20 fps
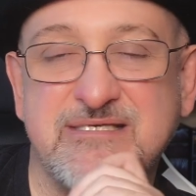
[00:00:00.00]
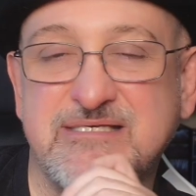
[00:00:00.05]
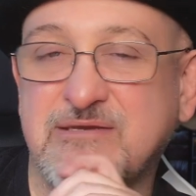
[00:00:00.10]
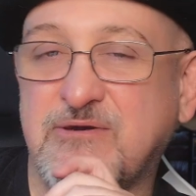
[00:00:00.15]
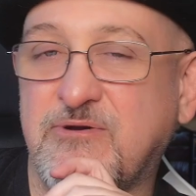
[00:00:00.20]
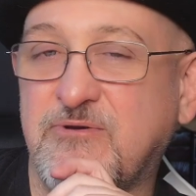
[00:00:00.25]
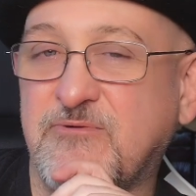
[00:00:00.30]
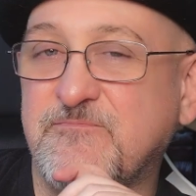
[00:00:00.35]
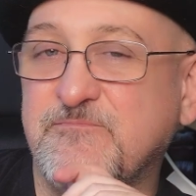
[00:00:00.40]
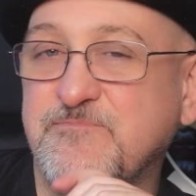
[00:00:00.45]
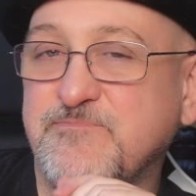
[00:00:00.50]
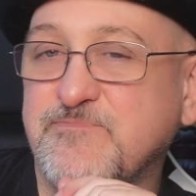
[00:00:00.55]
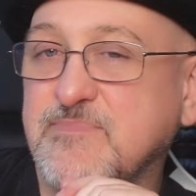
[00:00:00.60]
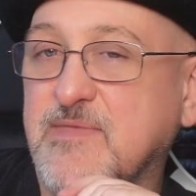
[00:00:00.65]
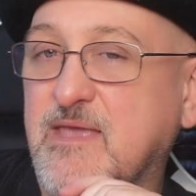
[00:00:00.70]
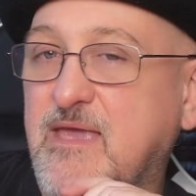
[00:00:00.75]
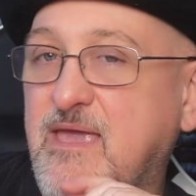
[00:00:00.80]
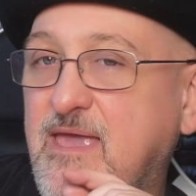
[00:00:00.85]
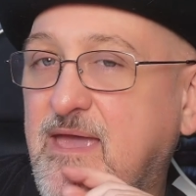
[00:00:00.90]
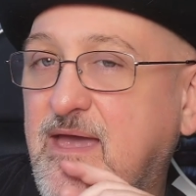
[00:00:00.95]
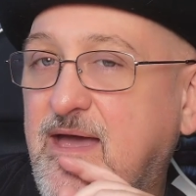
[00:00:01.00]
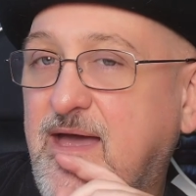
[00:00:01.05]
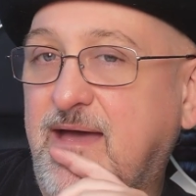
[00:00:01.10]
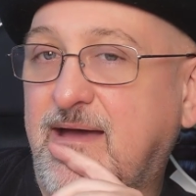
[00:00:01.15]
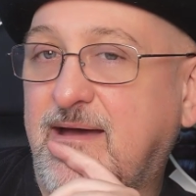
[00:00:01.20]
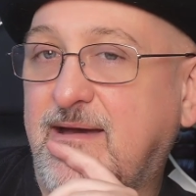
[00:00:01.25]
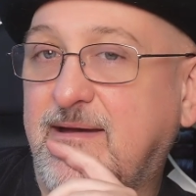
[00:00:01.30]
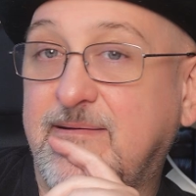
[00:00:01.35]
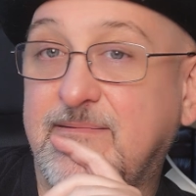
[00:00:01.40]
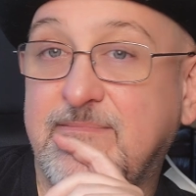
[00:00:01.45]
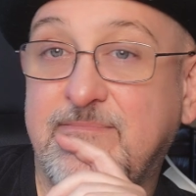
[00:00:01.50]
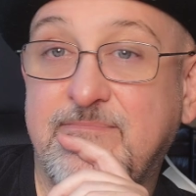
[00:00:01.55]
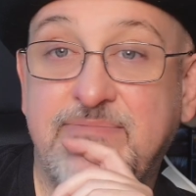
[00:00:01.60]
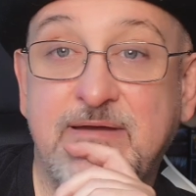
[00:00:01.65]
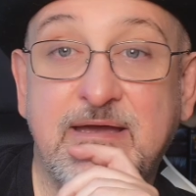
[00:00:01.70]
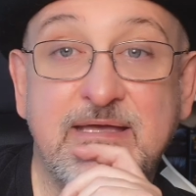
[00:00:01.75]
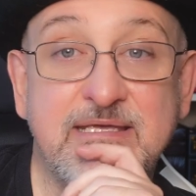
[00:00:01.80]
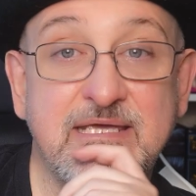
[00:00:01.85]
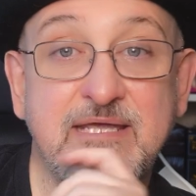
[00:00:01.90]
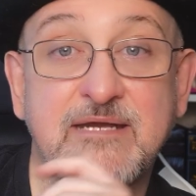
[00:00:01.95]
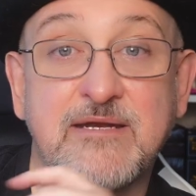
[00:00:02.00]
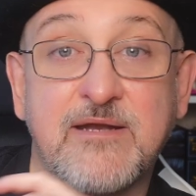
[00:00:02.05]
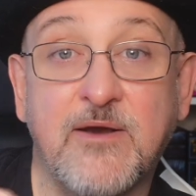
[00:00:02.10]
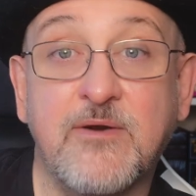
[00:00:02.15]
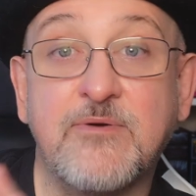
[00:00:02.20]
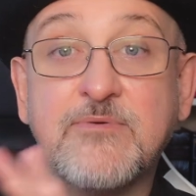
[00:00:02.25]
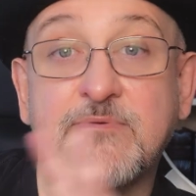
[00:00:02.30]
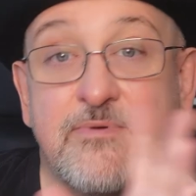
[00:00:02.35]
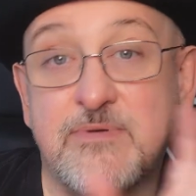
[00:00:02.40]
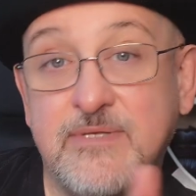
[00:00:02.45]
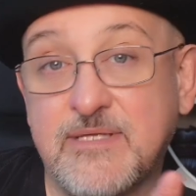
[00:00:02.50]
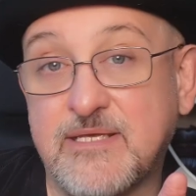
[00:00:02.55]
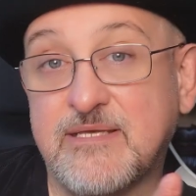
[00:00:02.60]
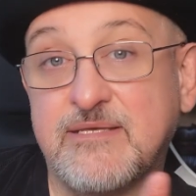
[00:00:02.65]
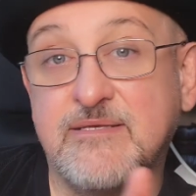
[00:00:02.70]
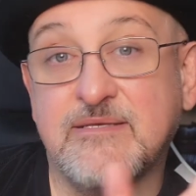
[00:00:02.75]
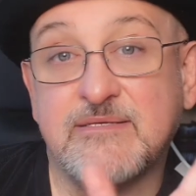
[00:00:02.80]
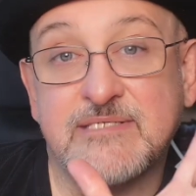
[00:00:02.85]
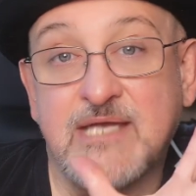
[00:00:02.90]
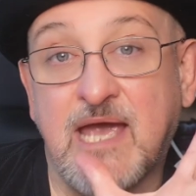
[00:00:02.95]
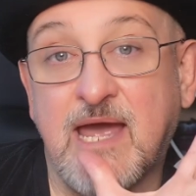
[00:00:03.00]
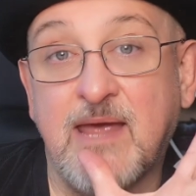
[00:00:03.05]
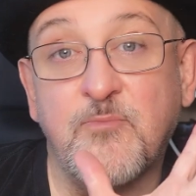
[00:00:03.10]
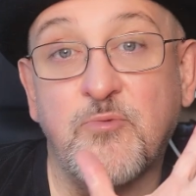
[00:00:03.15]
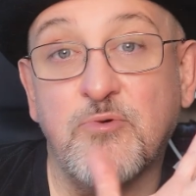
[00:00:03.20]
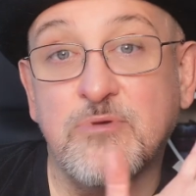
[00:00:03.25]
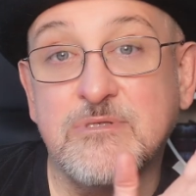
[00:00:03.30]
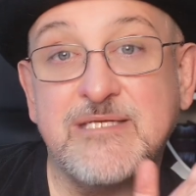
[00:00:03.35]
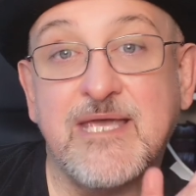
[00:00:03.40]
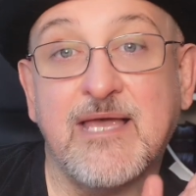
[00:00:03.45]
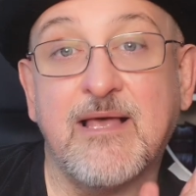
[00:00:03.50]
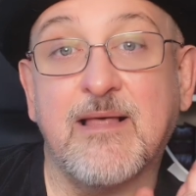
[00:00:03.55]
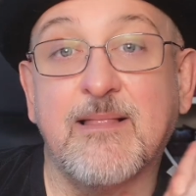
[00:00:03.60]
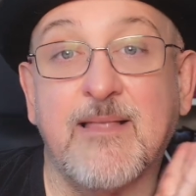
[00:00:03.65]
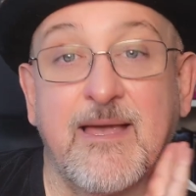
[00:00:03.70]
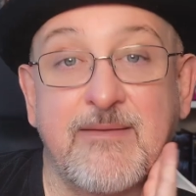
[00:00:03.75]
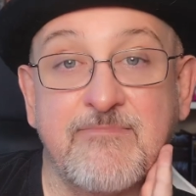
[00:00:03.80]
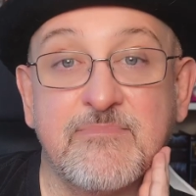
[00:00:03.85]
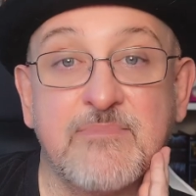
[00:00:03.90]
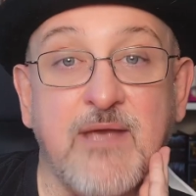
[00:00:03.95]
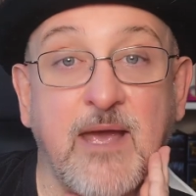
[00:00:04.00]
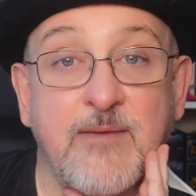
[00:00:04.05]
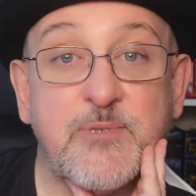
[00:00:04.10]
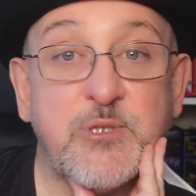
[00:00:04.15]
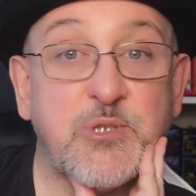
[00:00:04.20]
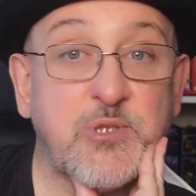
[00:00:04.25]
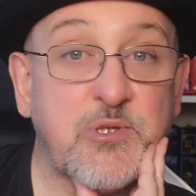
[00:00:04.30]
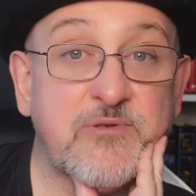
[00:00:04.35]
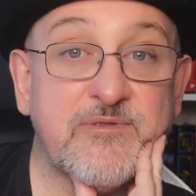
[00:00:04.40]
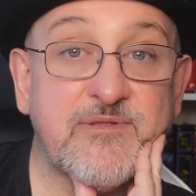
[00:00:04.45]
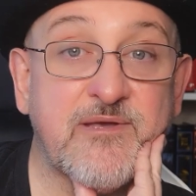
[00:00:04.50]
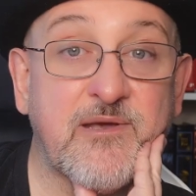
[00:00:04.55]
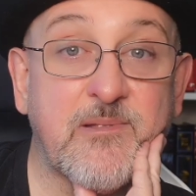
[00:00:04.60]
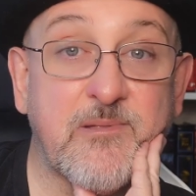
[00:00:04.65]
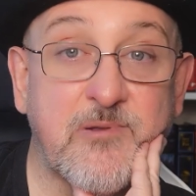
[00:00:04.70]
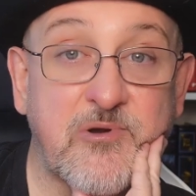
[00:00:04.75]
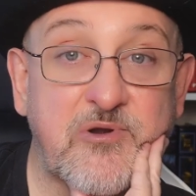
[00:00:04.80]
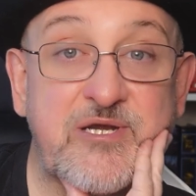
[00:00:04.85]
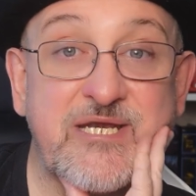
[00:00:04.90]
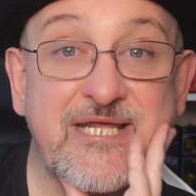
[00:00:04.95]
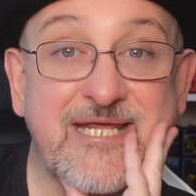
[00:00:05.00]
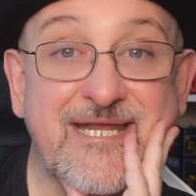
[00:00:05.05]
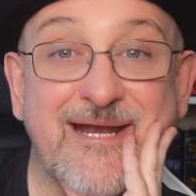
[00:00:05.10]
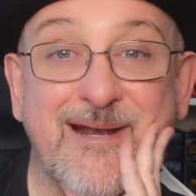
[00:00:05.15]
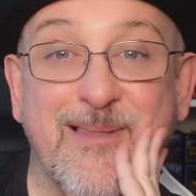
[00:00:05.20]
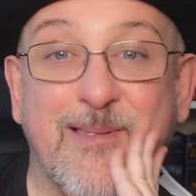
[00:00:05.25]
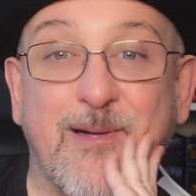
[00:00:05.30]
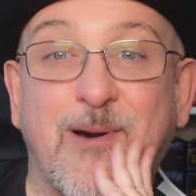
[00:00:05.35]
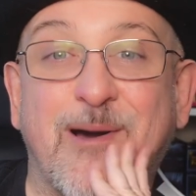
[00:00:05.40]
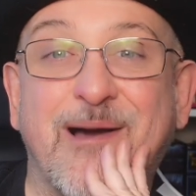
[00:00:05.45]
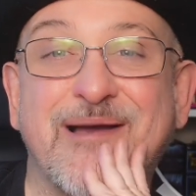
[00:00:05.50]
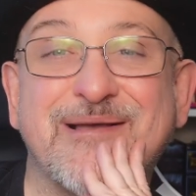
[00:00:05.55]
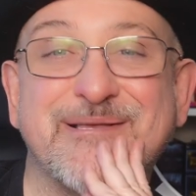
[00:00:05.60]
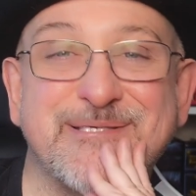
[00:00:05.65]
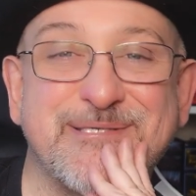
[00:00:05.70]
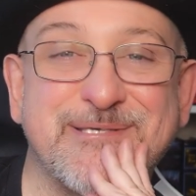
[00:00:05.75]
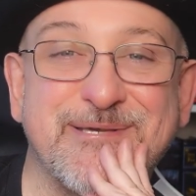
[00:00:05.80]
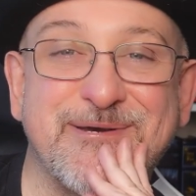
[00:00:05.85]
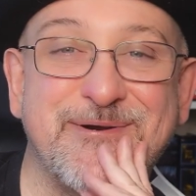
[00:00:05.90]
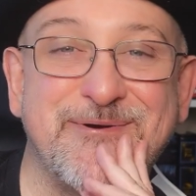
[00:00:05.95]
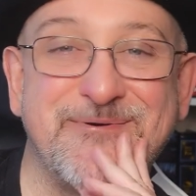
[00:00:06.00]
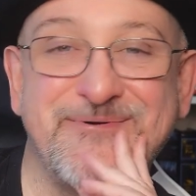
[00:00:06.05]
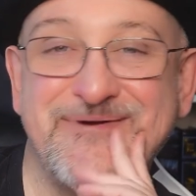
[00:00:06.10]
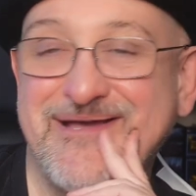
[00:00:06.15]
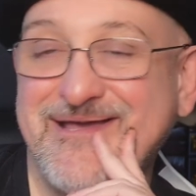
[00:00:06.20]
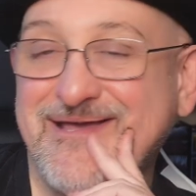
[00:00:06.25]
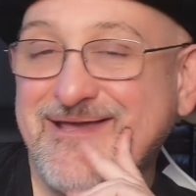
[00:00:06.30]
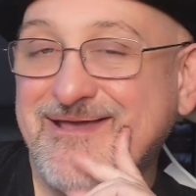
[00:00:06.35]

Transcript: So, but you know, time will tell. I'm sure they'll learn to get along. So,